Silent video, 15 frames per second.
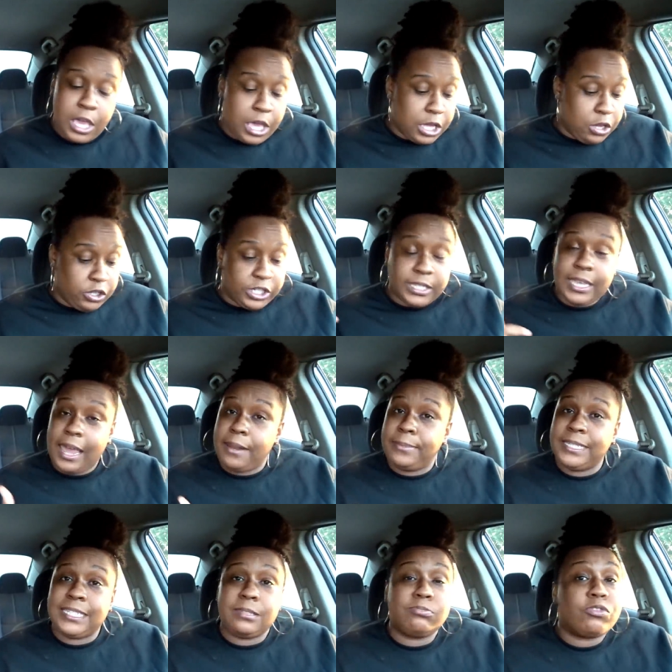you just gotta
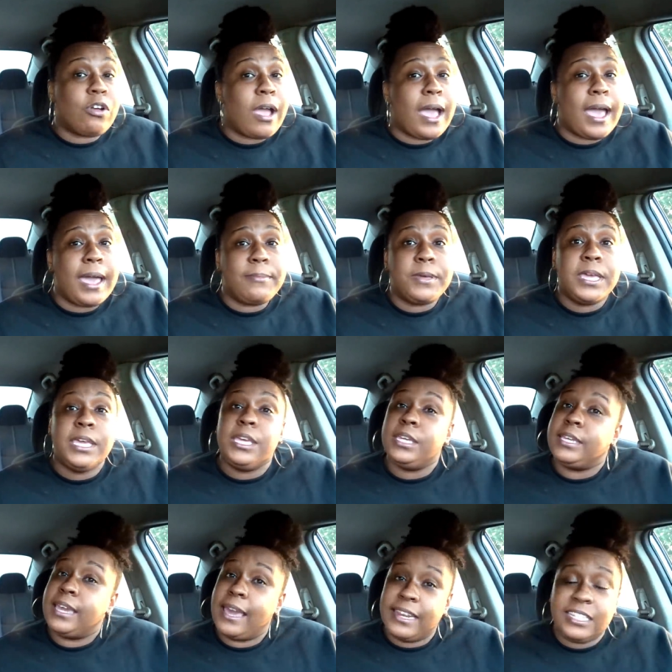be subscribed,
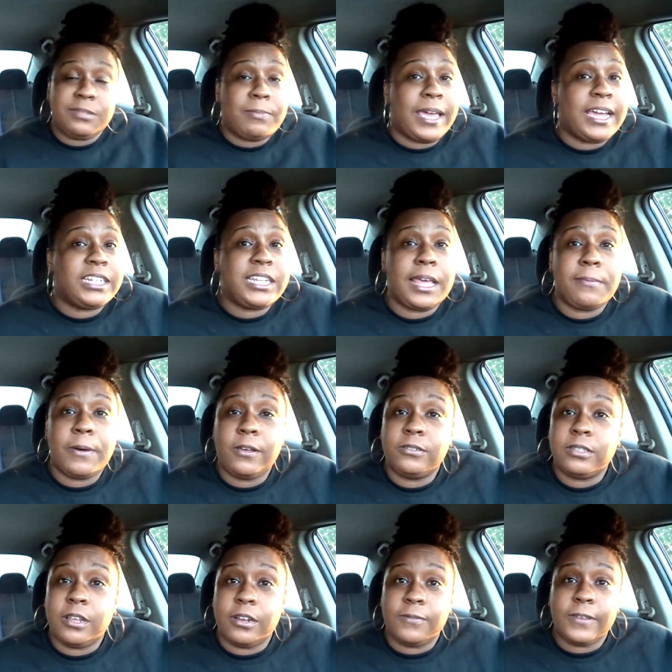gotta smash that
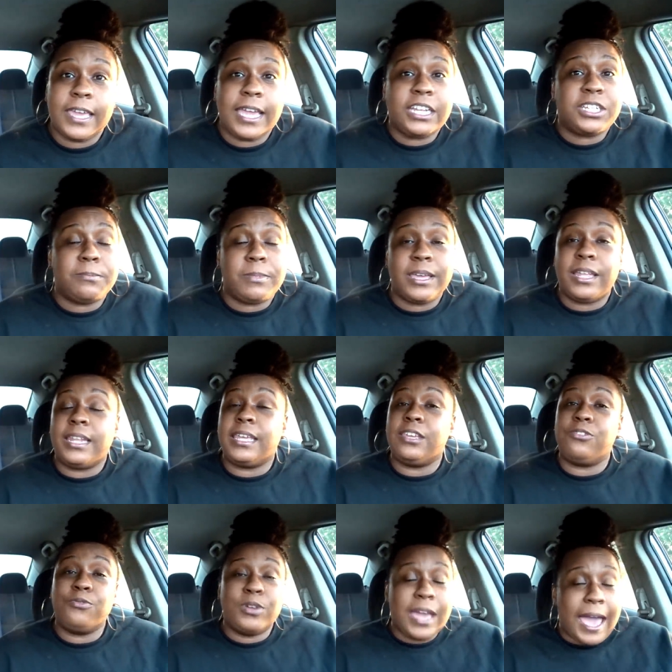post notification bell, and
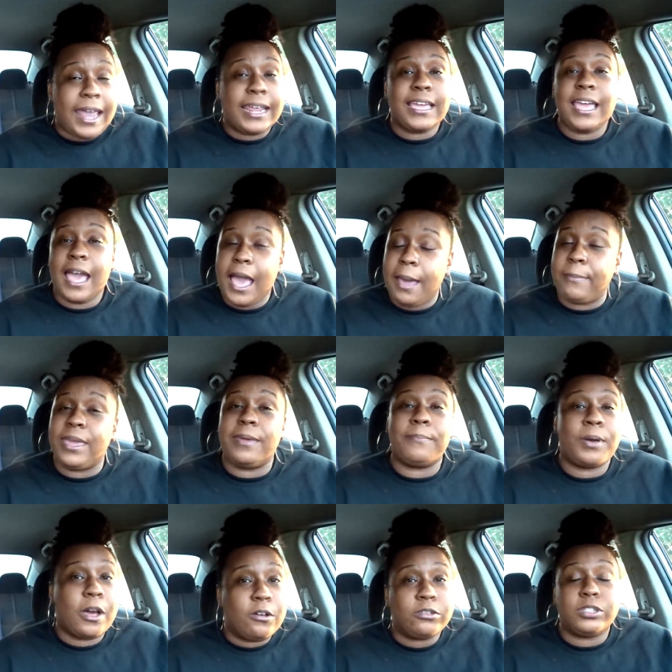you gotta comment
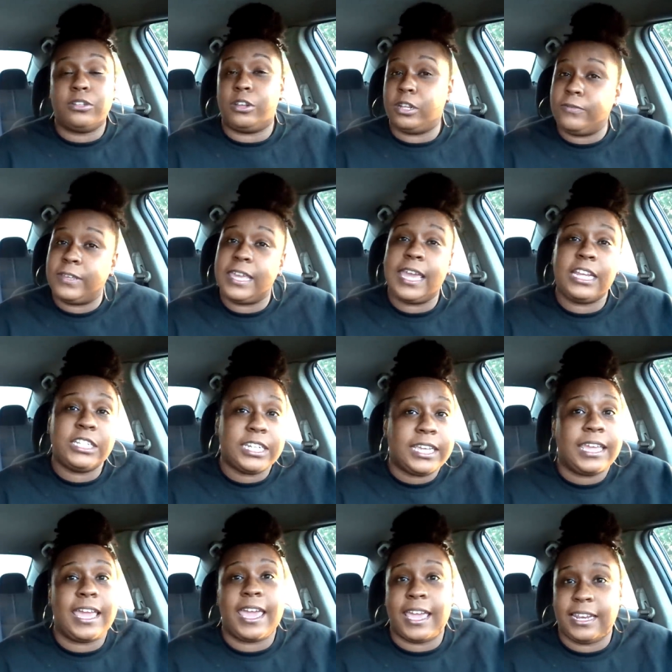post
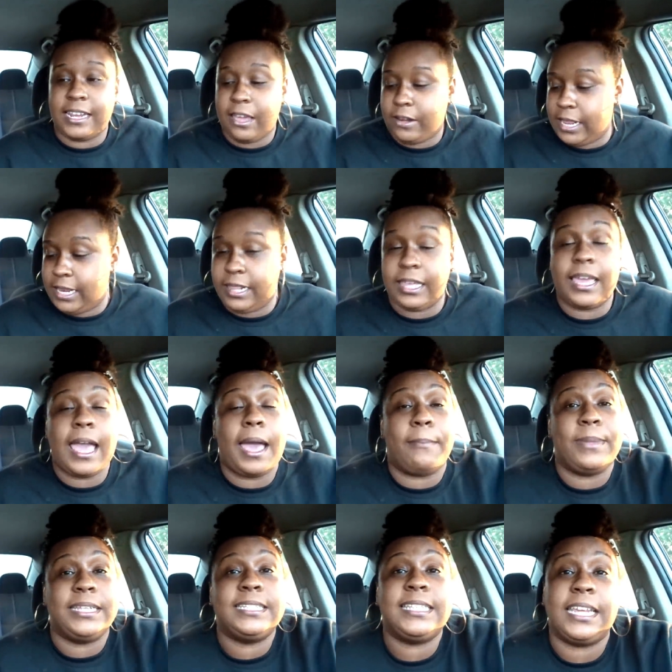notification gang down in the
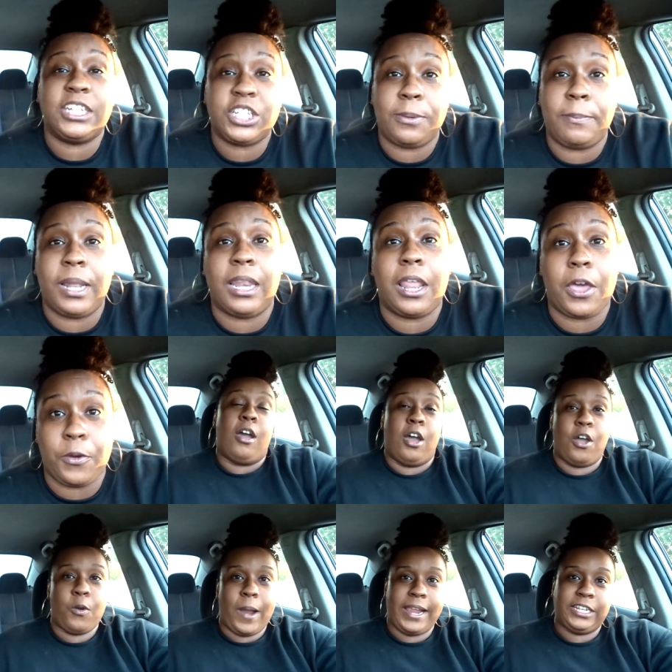comment section below.
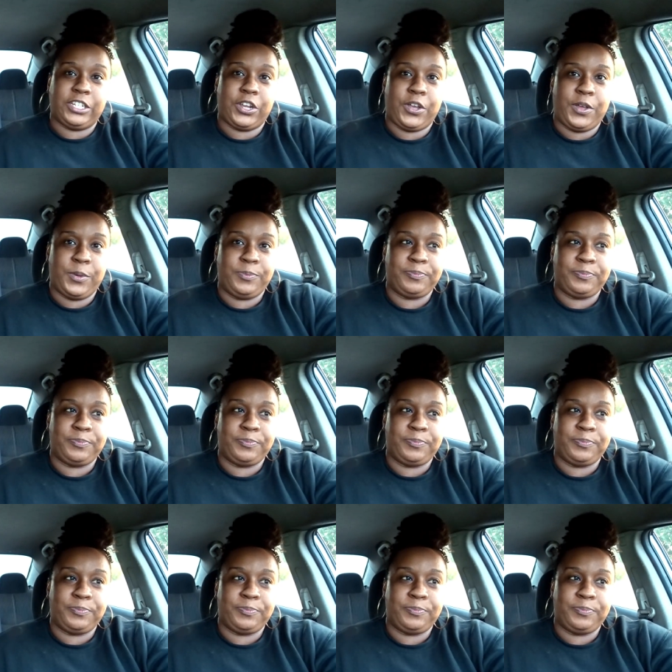All right, y'all.